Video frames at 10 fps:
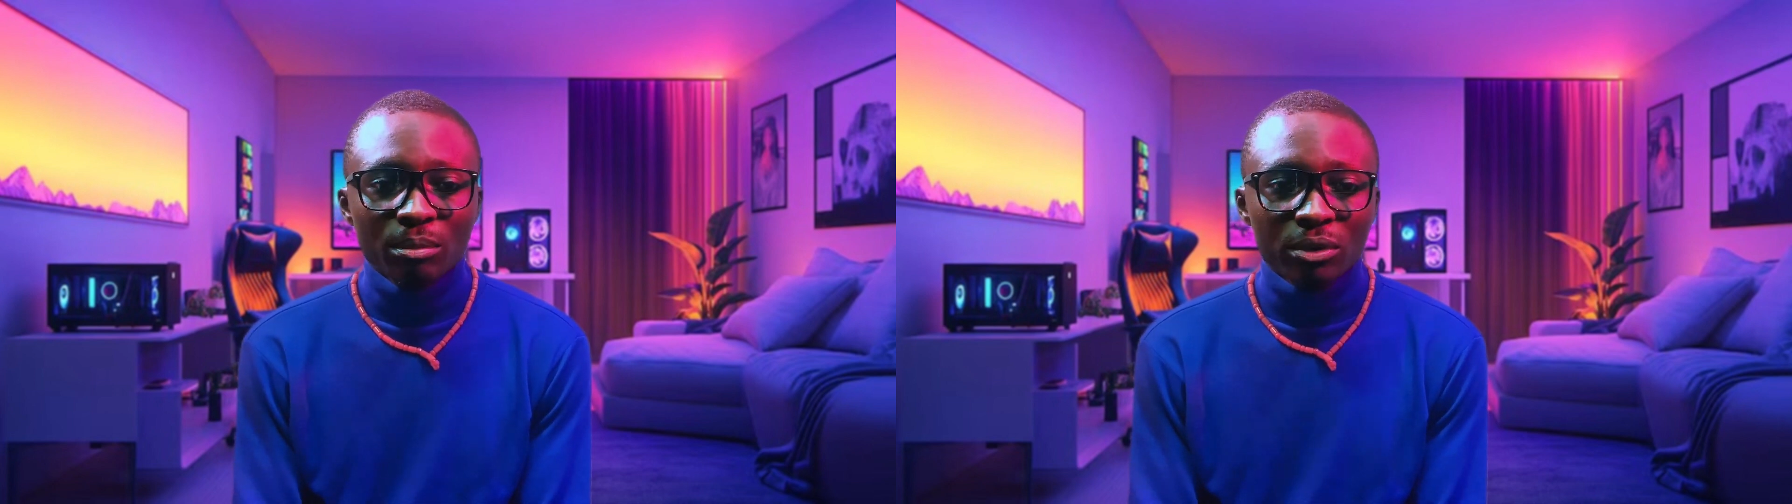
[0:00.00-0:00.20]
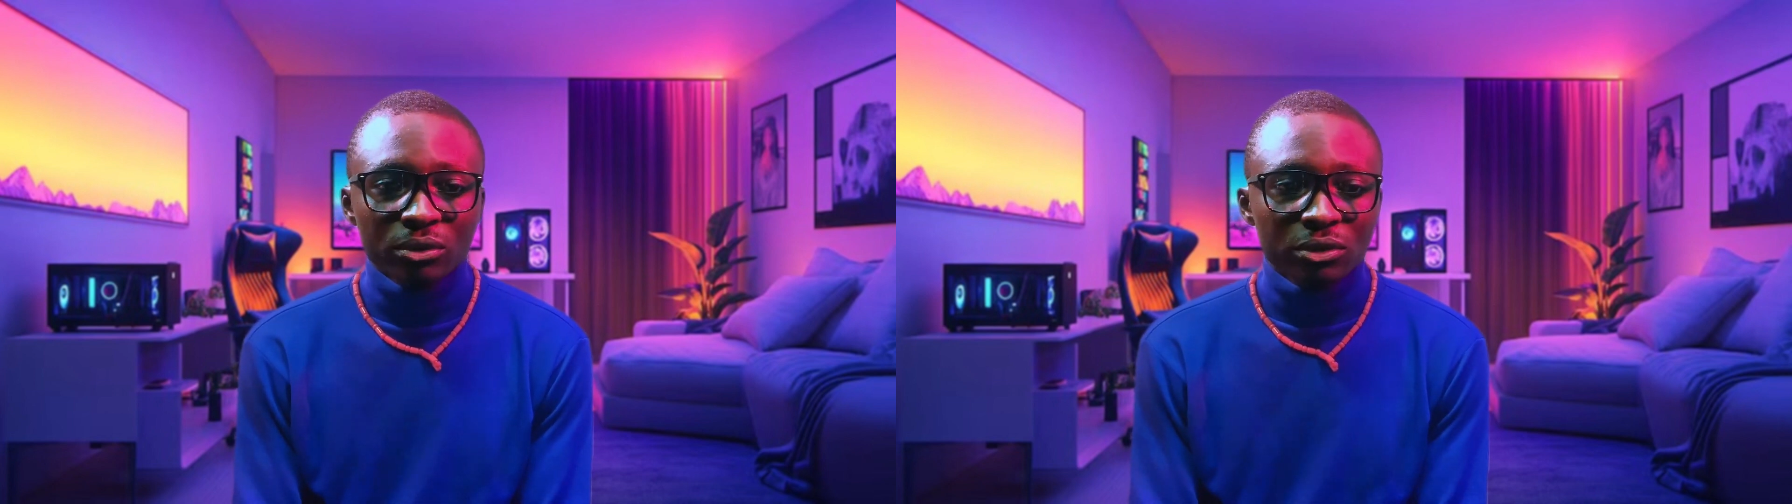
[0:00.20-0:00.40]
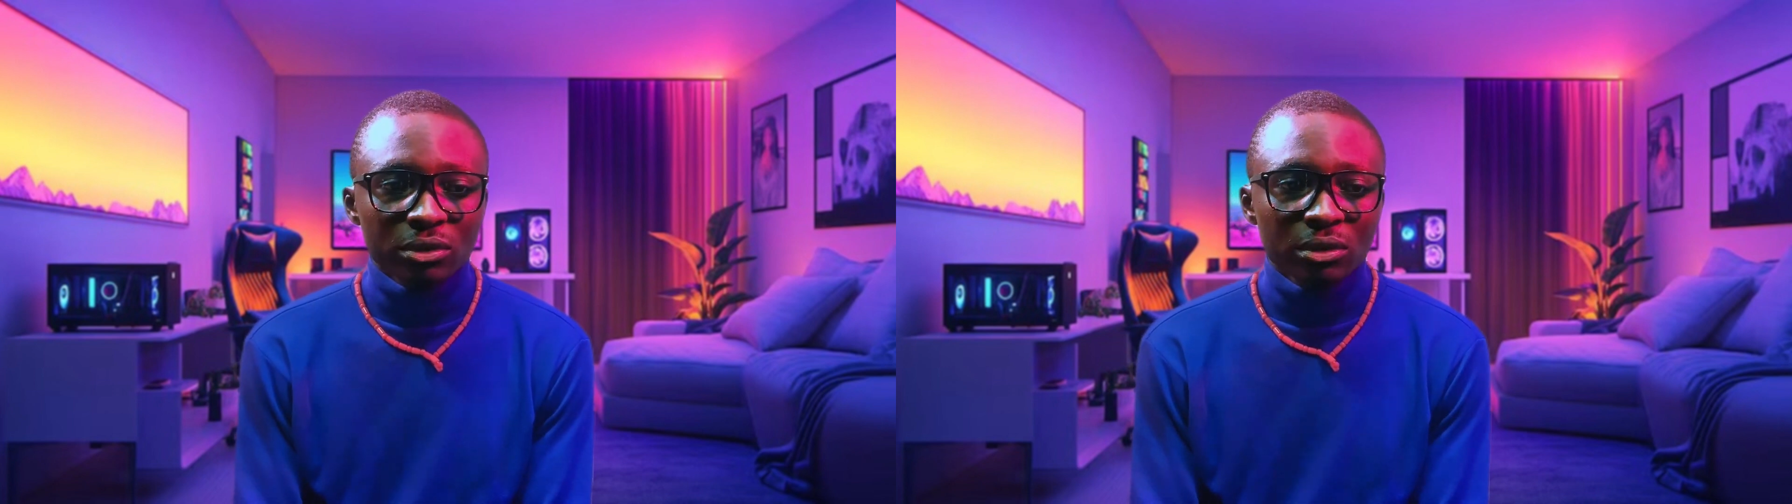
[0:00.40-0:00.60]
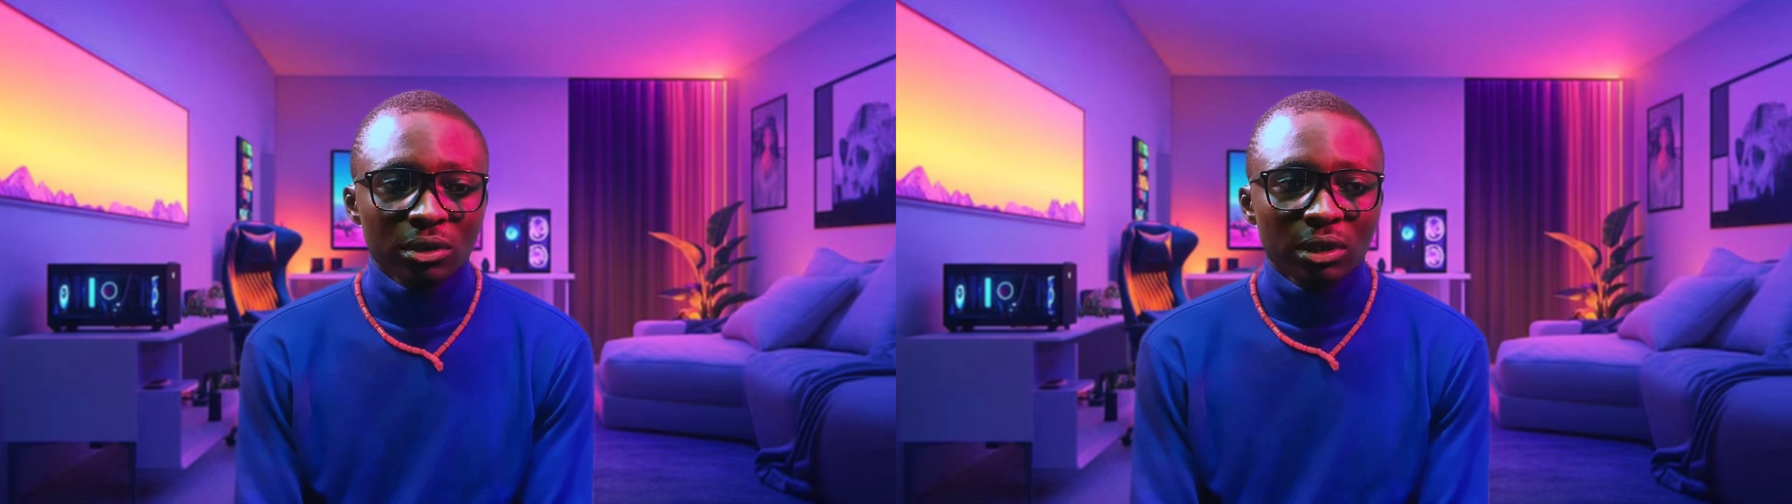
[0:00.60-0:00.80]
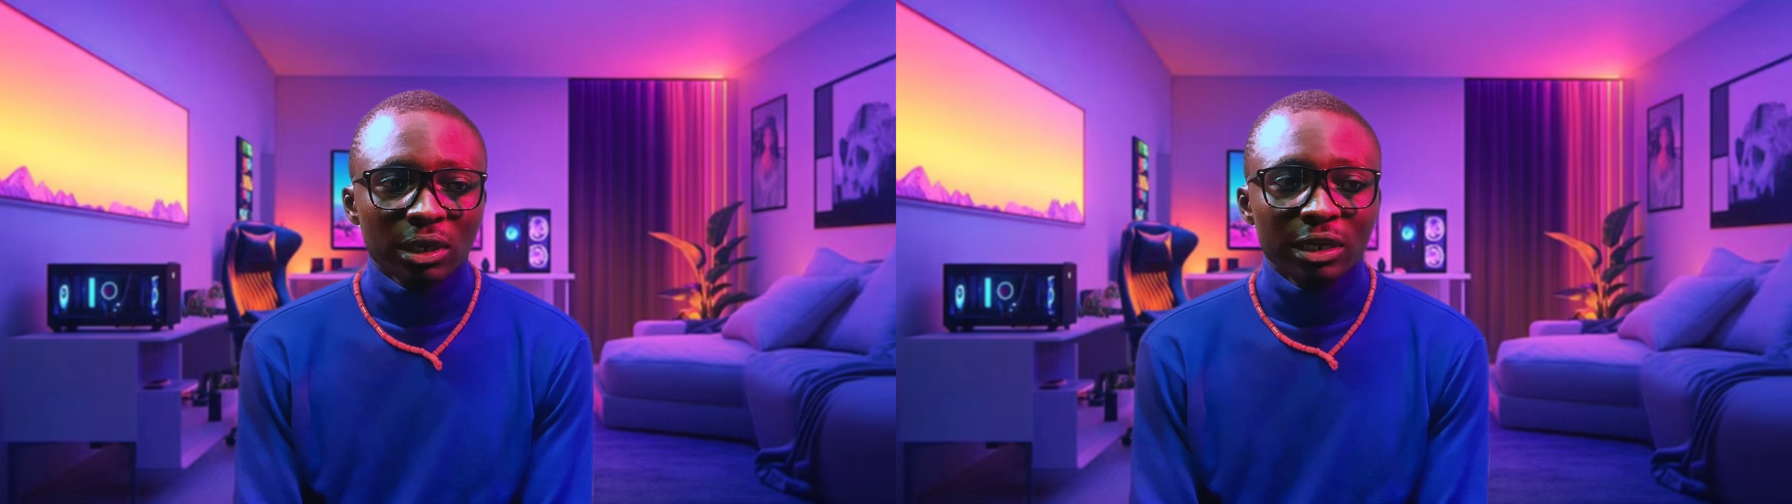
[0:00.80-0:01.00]
but
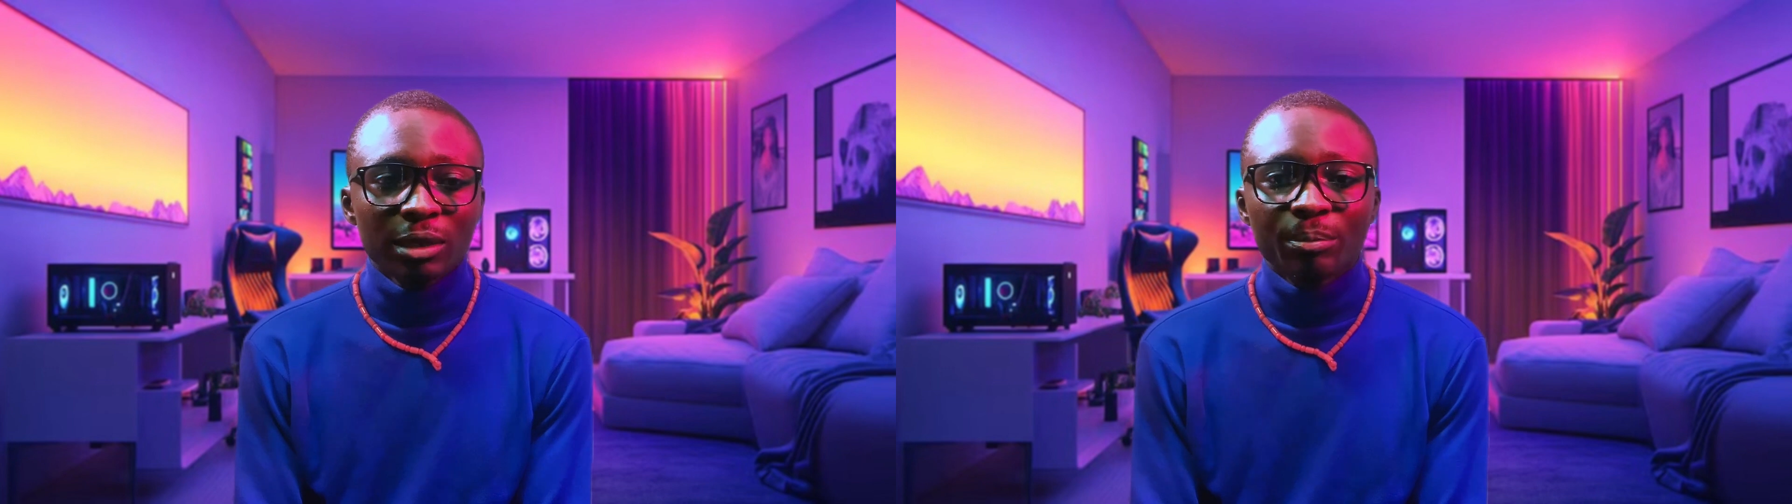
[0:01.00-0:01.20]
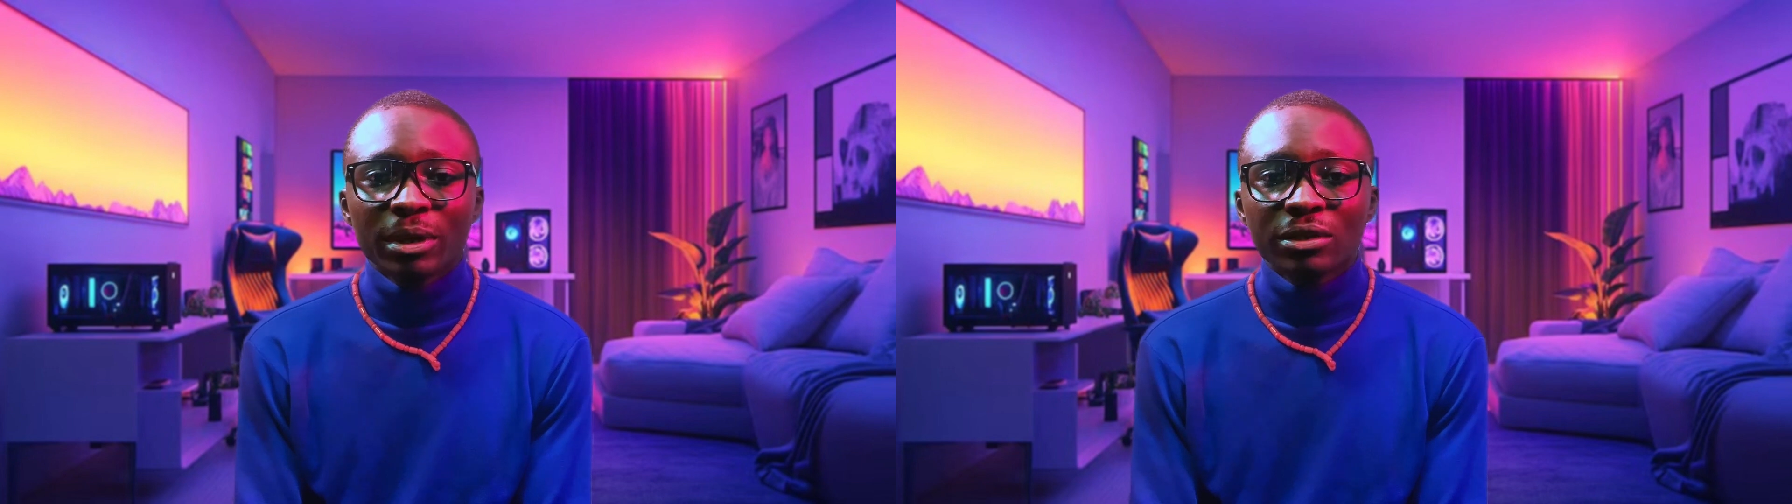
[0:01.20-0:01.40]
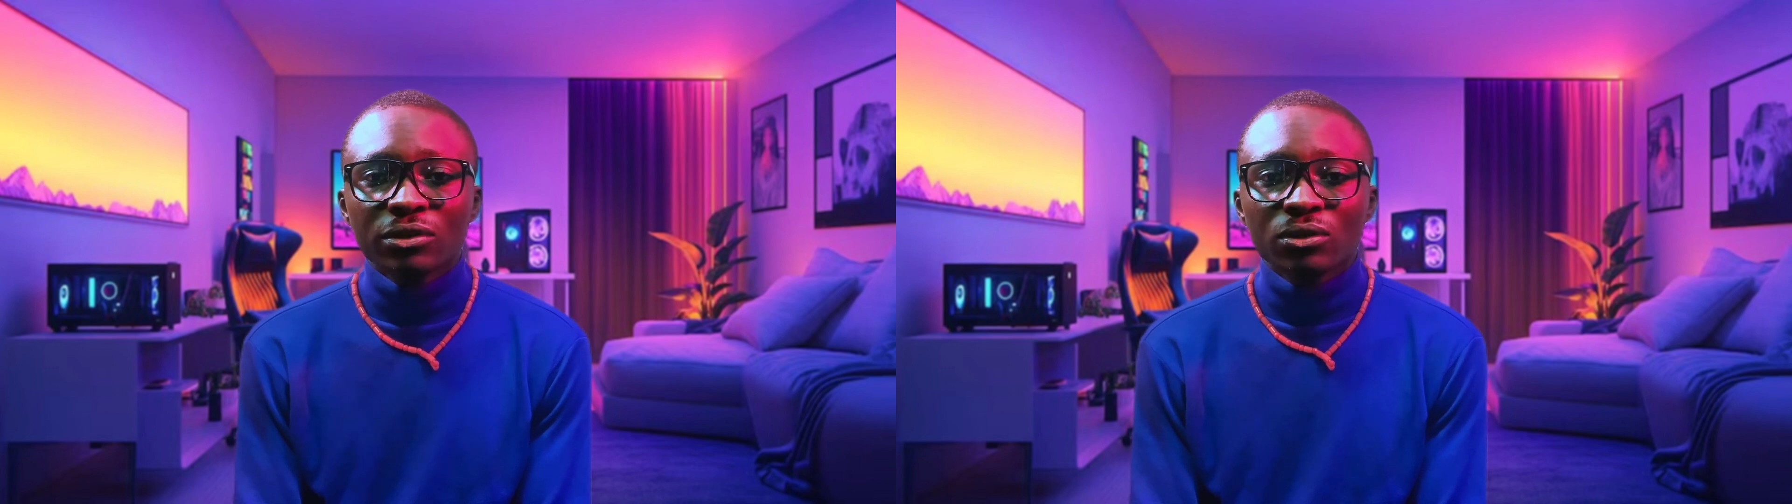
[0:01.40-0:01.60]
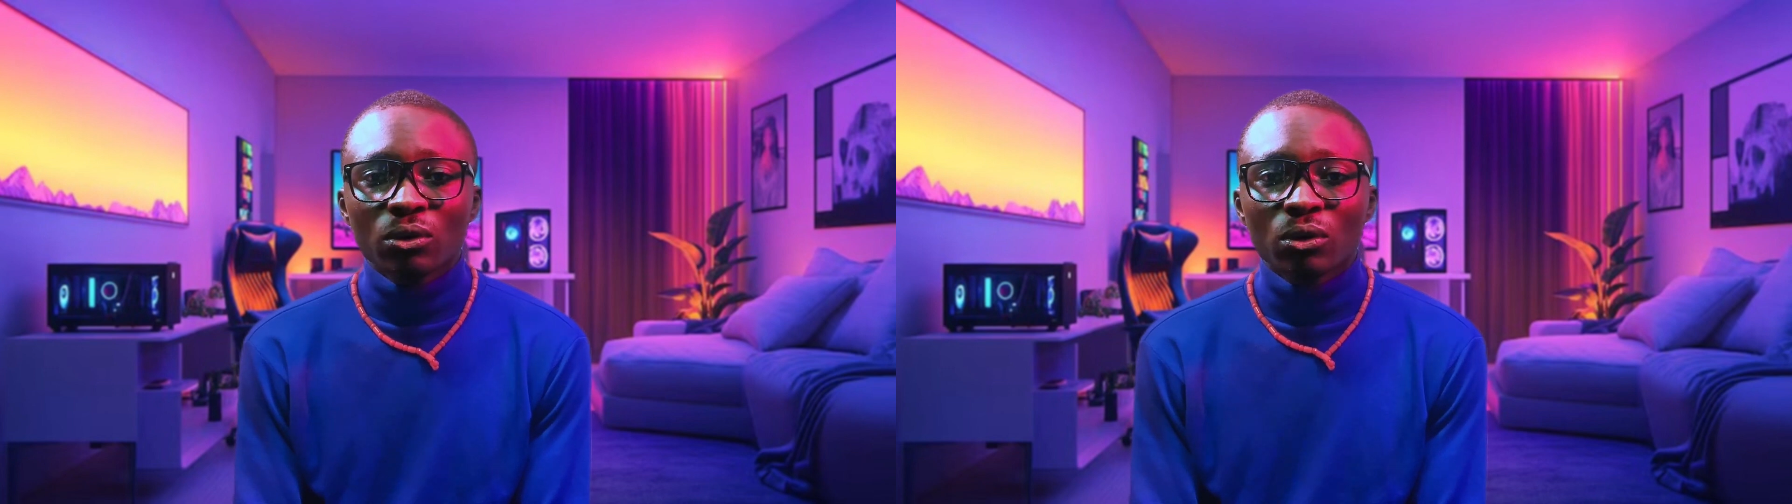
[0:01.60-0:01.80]
it depends